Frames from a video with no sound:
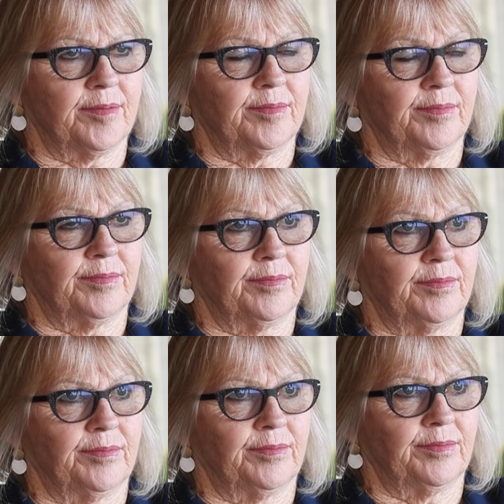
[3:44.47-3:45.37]
You've read
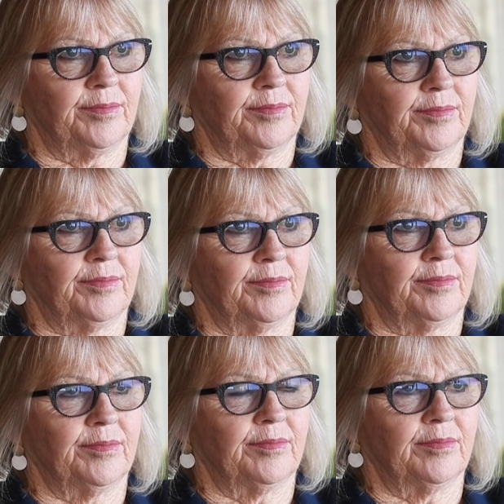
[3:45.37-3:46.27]
something somewhere, haven't you,
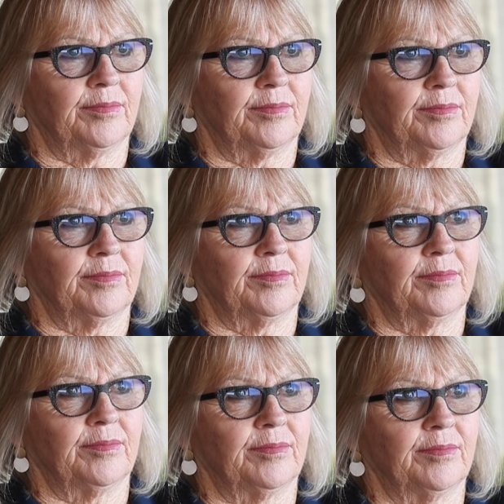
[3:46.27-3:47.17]
about this
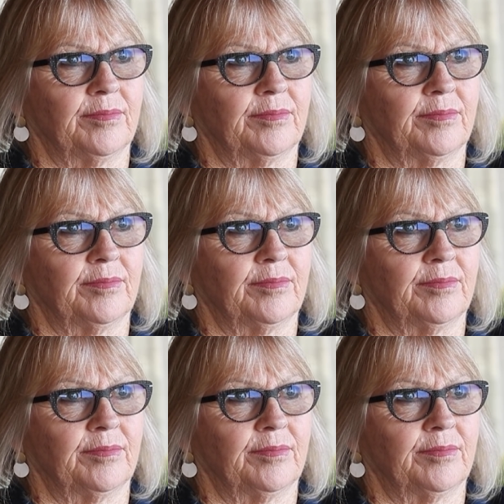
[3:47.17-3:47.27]
Pfizer?